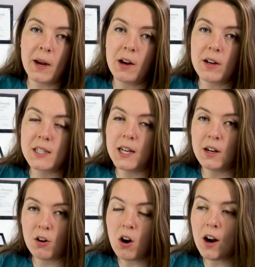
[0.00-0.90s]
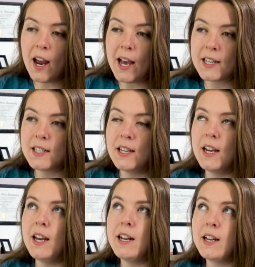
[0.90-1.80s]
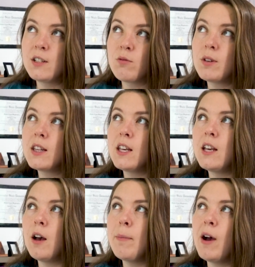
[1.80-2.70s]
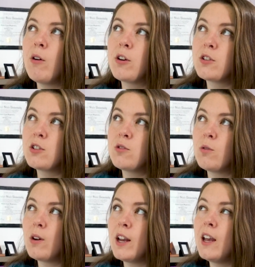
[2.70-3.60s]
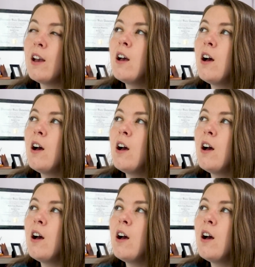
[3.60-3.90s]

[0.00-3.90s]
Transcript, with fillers: parents in a car accident, and it's really about her story